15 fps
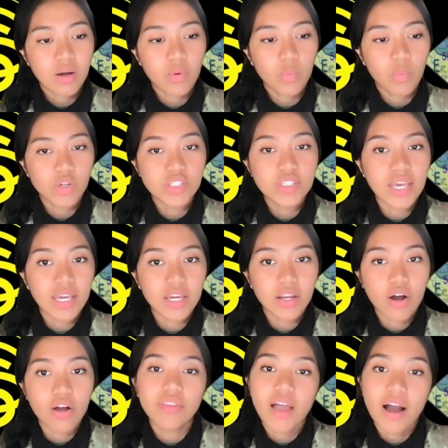would take it
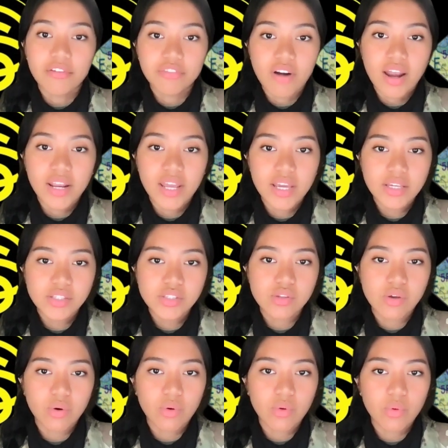on that Friday.
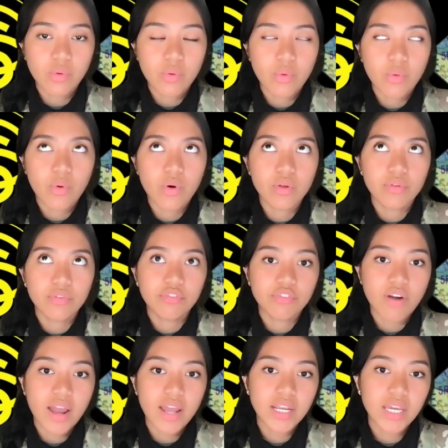So
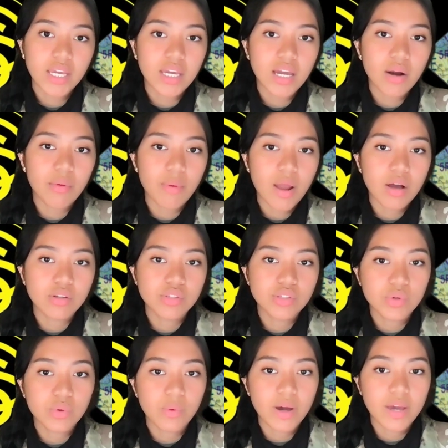Friday around
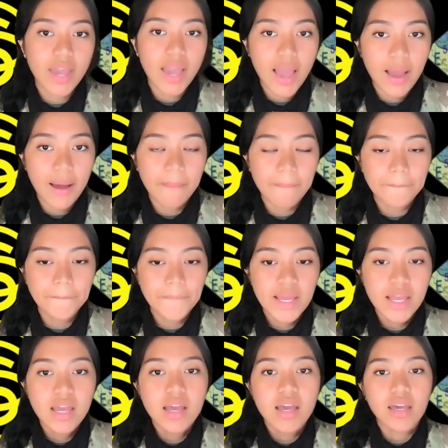2 a.m.
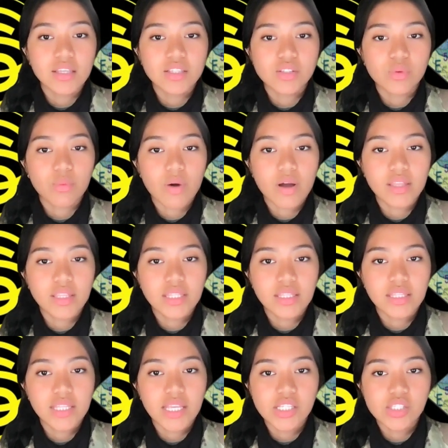is
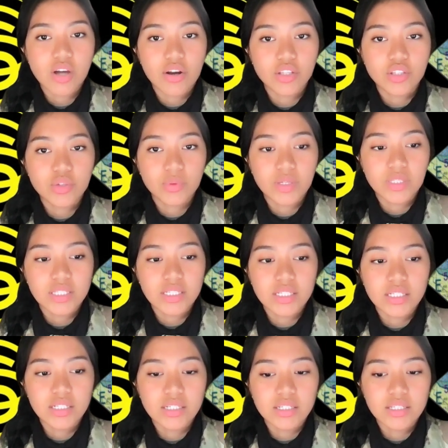when they started doing
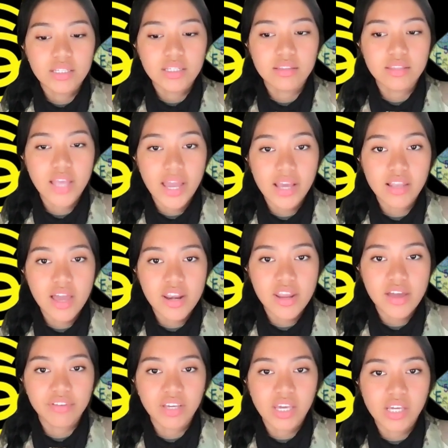the nightline
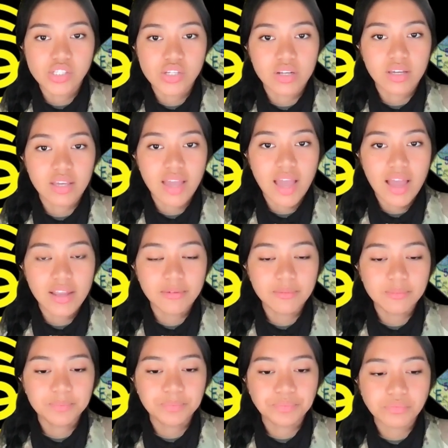navigation
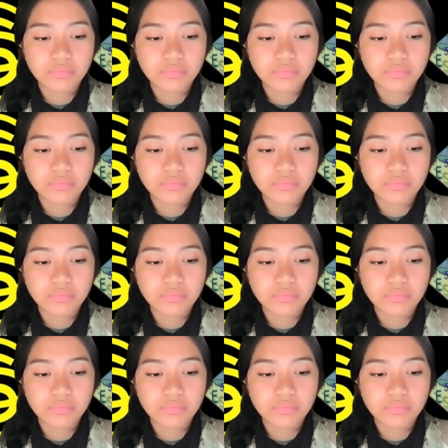again.